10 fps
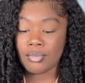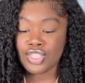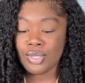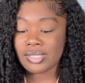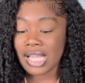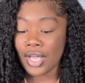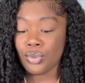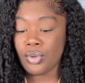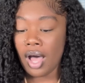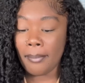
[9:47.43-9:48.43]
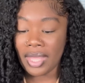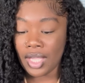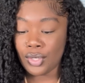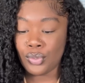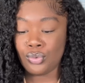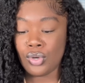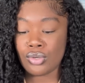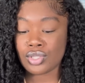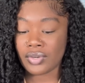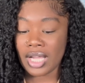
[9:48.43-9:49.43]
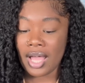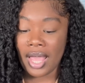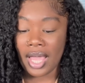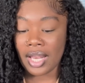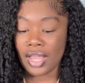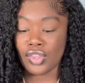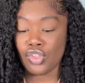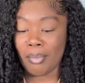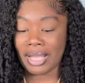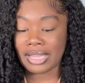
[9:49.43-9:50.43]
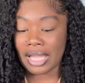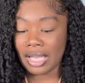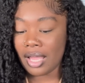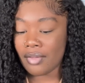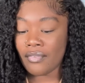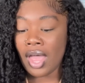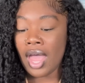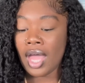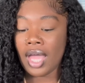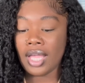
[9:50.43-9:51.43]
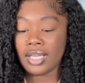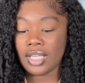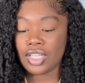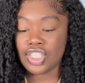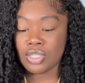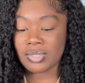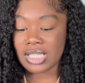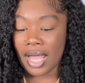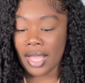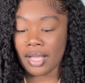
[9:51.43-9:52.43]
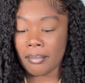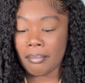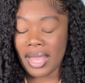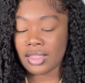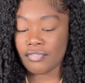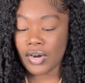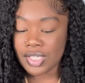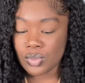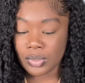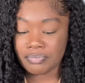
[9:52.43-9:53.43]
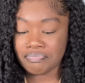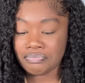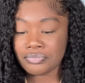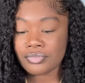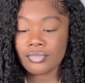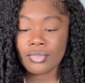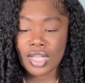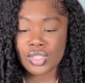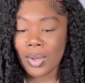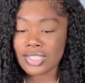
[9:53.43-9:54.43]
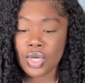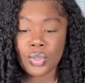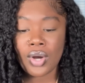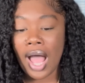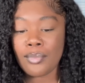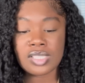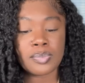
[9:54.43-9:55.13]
she was like, you come in, you go straight ahead, and then you make that left. And then she was like, make the first one. So I told her I was